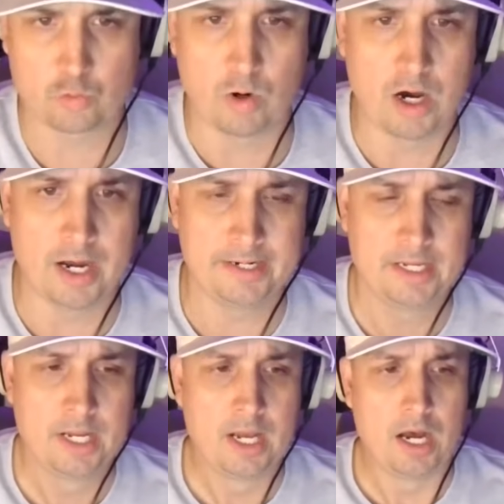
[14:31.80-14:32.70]

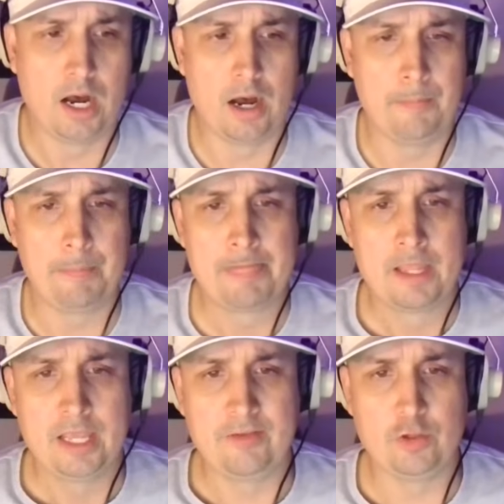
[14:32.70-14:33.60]
squad.
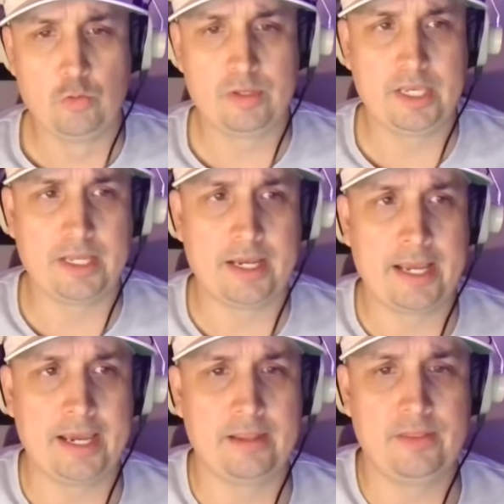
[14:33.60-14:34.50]
If you can get
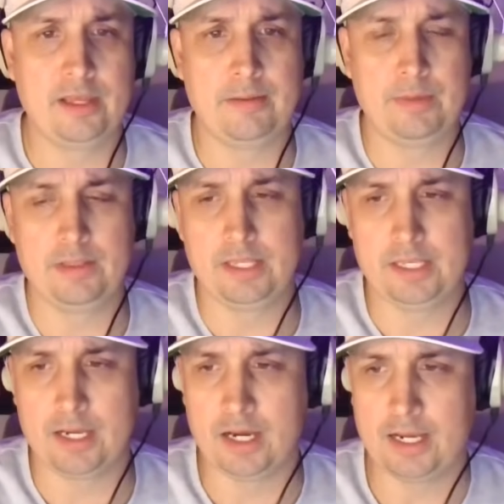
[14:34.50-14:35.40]
ahead of them in
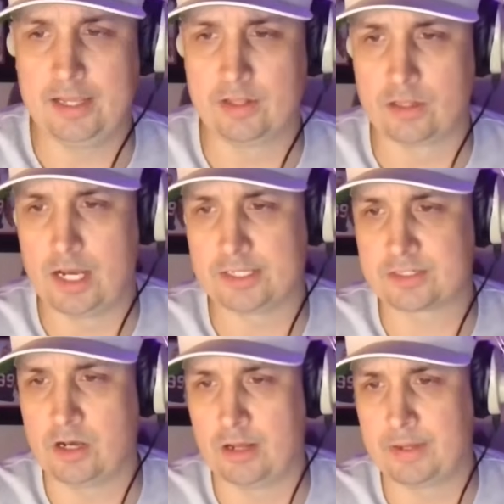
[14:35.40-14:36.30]
the
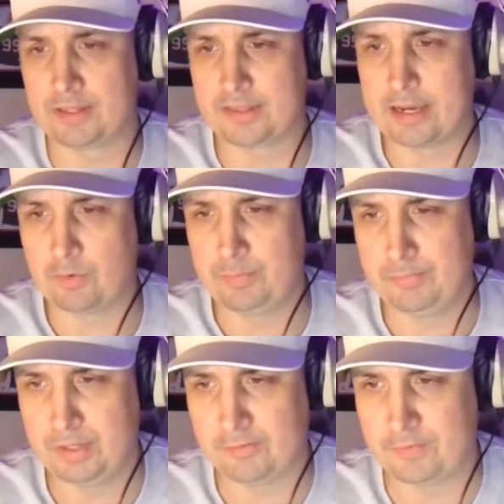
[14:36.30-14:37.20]
loss column, I think that would
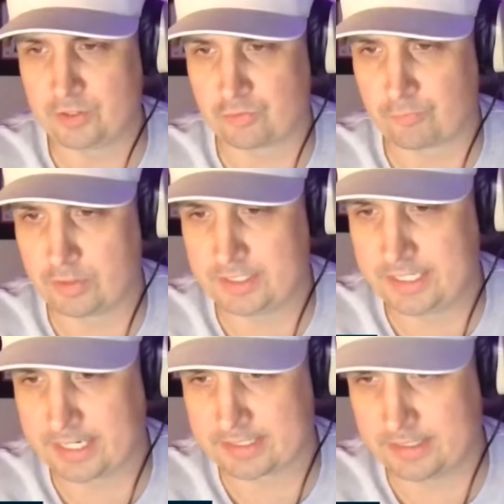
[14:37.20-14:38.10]
be beneficial for the
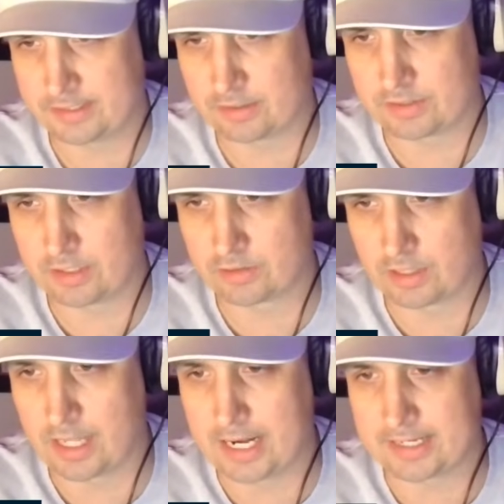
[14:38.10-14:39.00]
Texans.
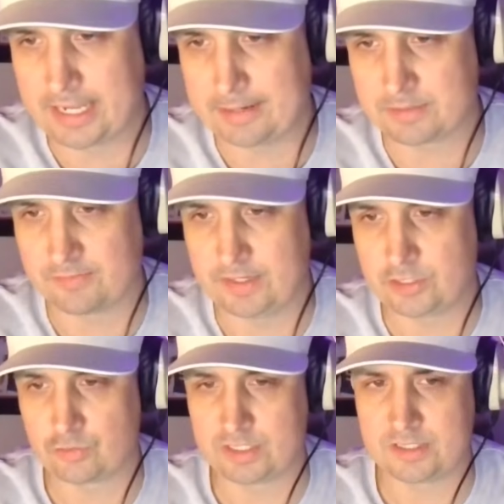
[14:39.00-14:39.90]
There's a lot of games of
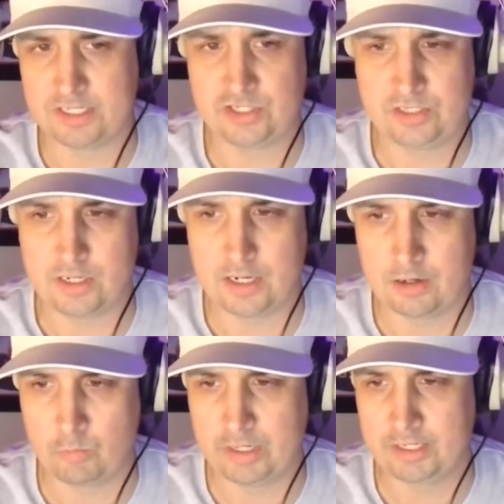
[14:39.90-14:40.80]
interest this
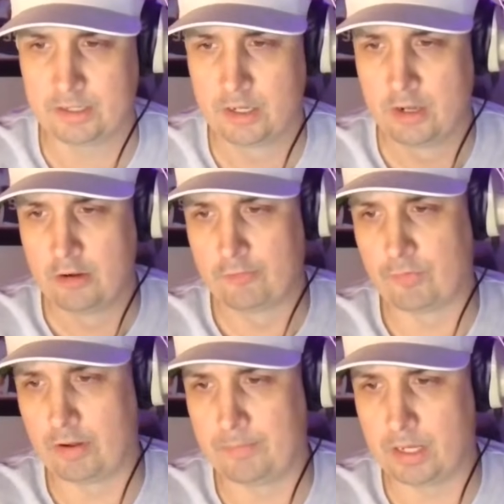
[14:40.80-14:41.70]
week
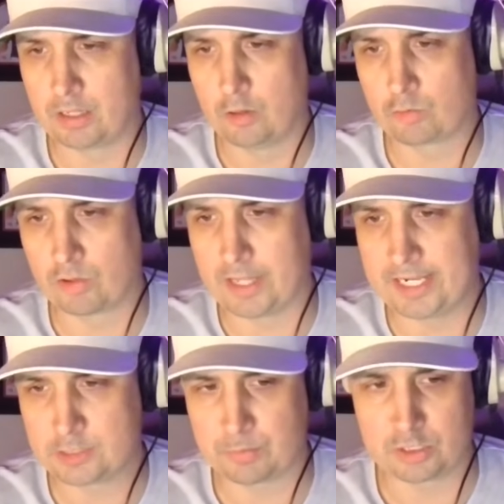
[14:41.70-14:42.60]
from a
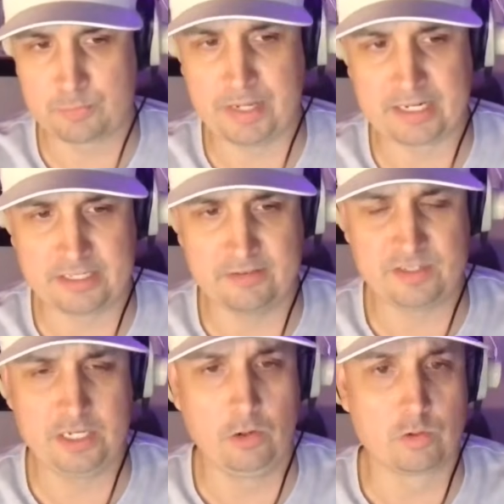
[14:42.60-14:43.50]
localized
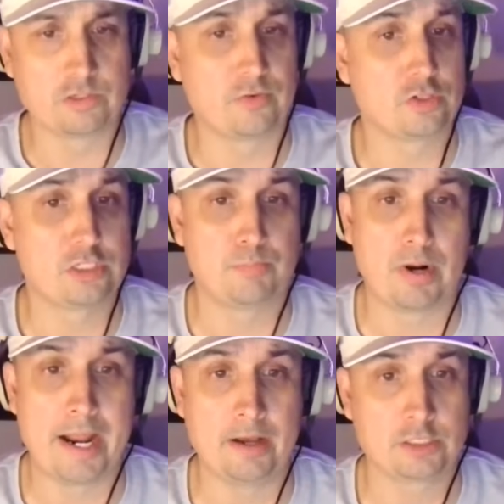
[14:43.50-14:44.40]
perspective. Steelers versus
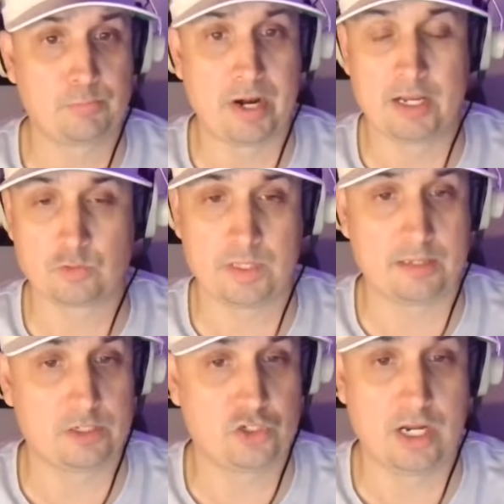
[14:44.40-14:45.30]
Browns. Browns
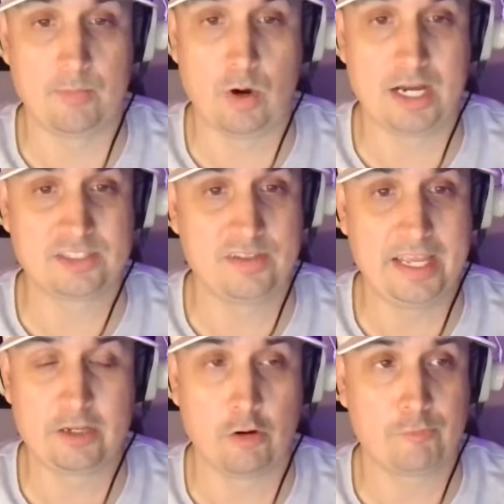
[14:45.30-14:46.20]
without Deshaun Watson.
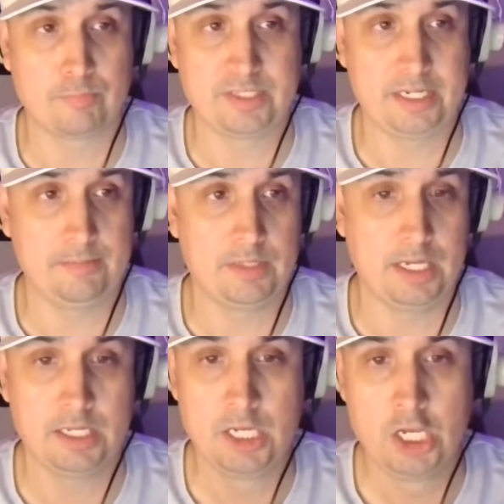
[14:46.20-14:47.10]
They go from team
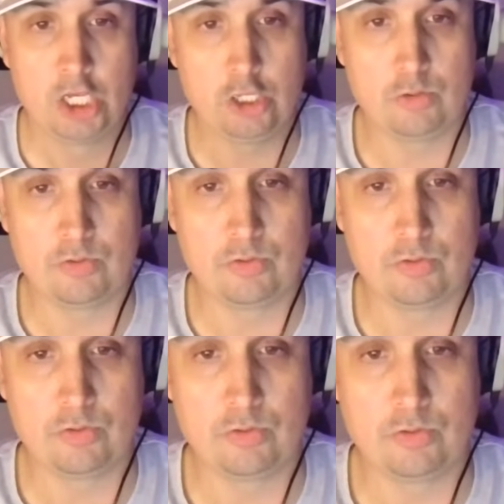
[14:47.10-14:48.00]
that you
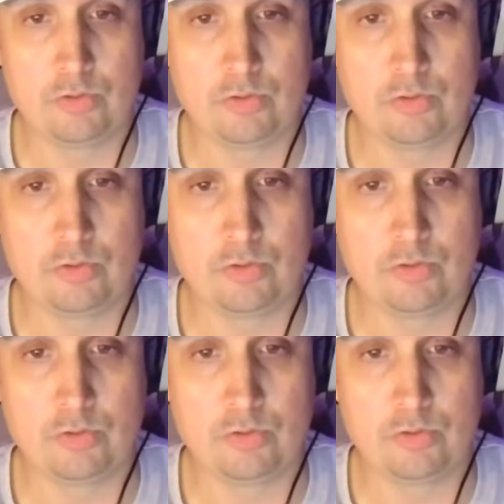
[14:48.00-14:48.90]
think can compete with
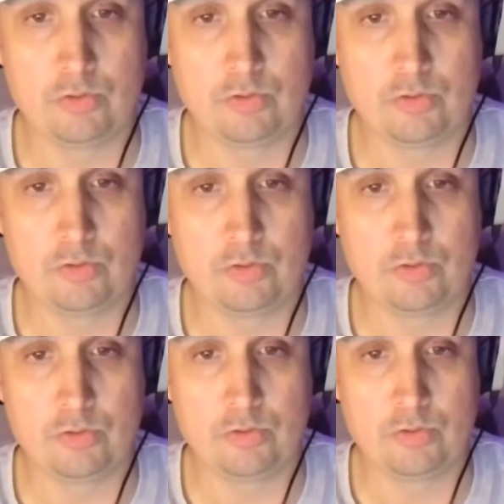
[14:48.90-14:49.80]
anyone to
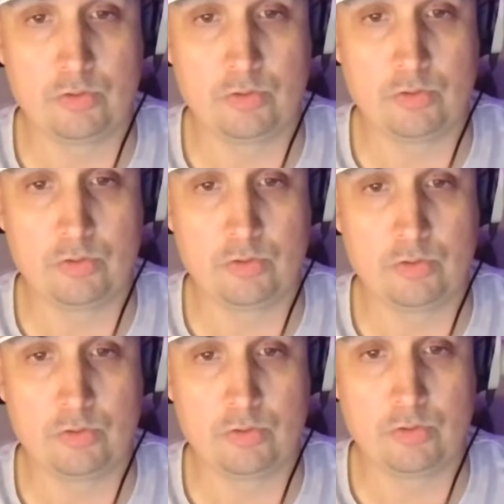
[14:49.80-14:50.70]
they're going to have to
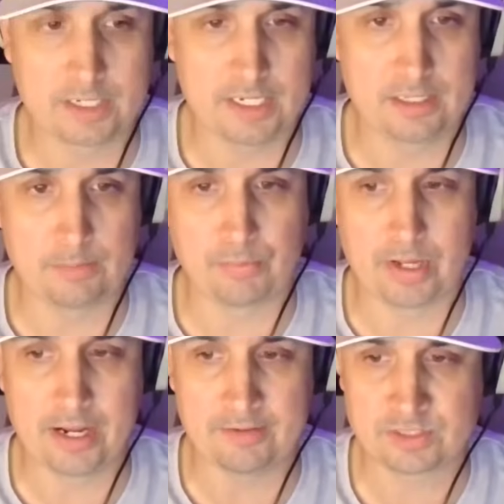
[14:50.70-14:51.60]
scratch and claw to get in the
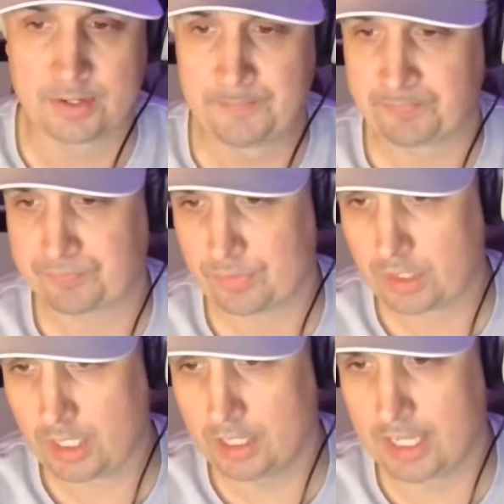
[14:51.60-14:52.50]
playoffs
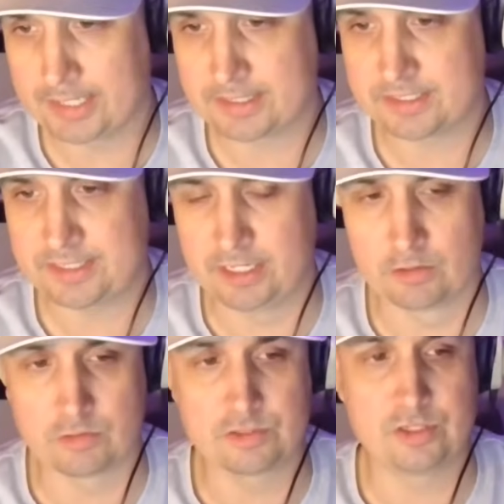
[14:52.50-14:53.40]
like the
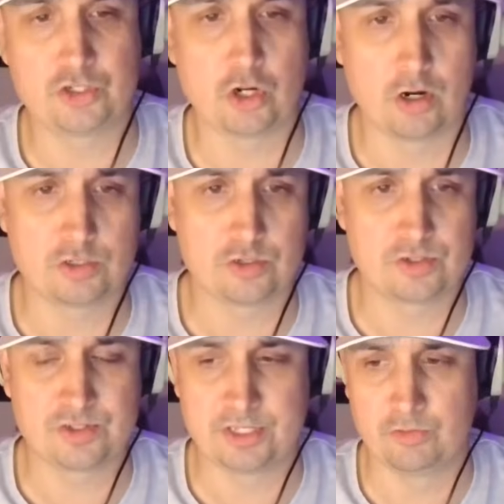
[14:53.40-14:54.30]
Steelers. The
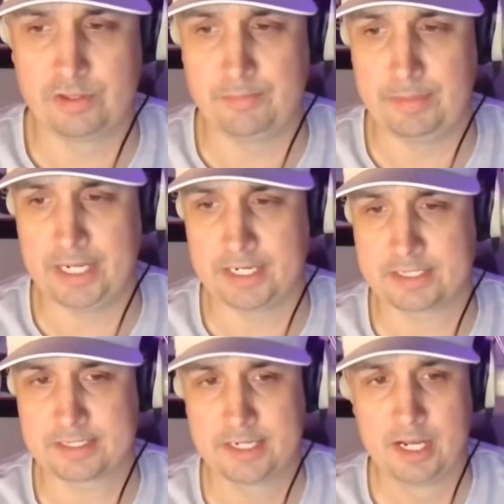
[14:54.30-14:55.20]
Chargers are still in the
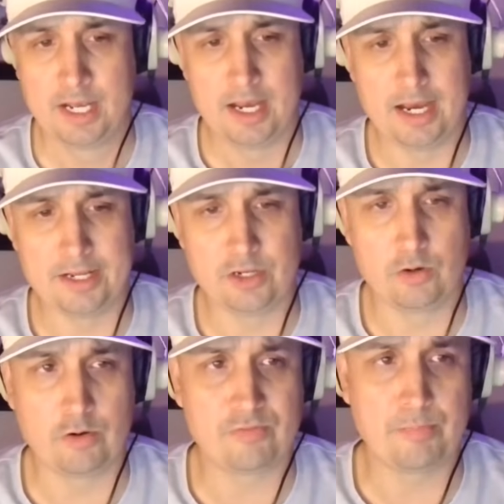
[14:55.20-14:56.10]
mix.
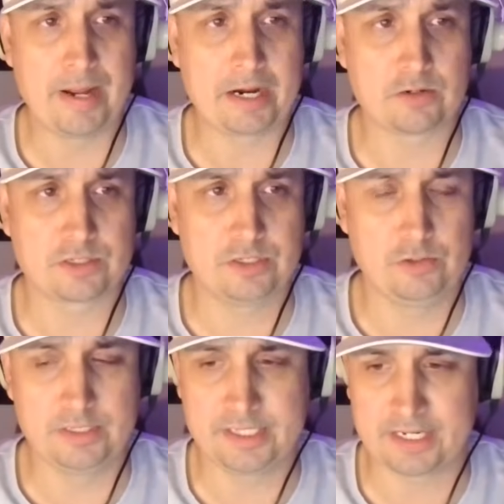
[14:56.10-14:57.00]
Don't know if the Packers could
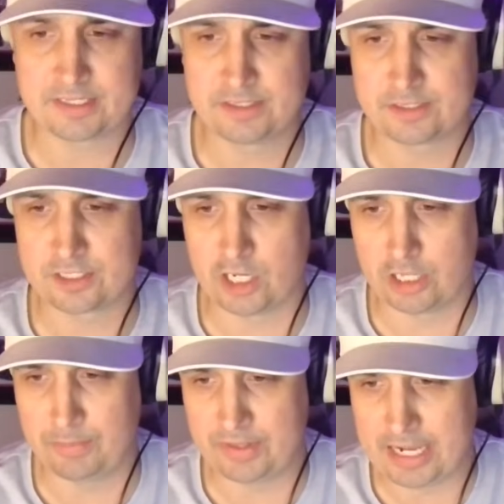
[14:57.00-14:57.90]
do the Texans a
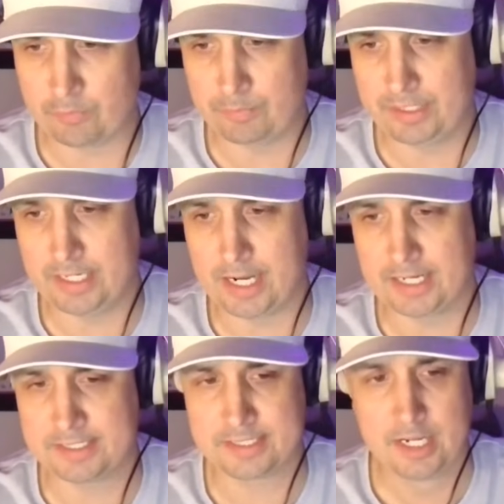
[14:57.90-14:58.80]
solid, but that would be
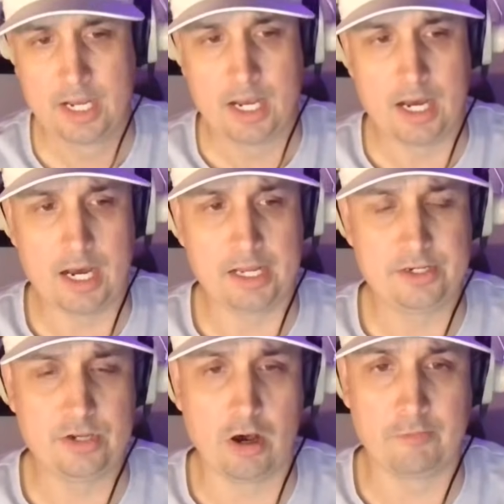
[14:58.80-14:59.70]
nice.
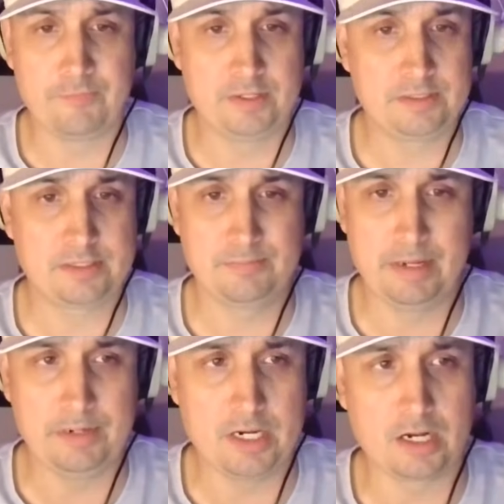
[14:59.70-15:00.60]
Dolphins,
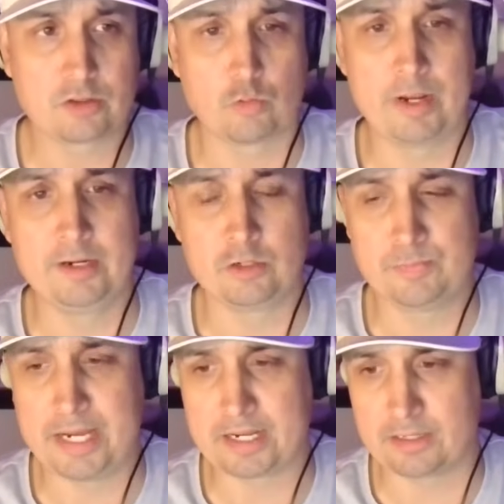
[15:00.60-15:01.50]
maybe knock the
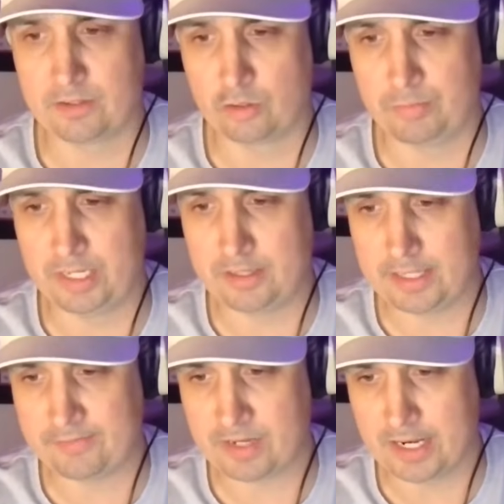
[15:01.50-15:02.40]
Raiders back a little
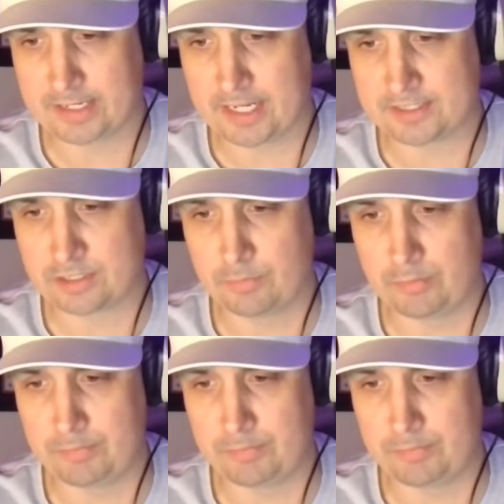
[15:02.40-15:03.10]
bit. They've kind of got some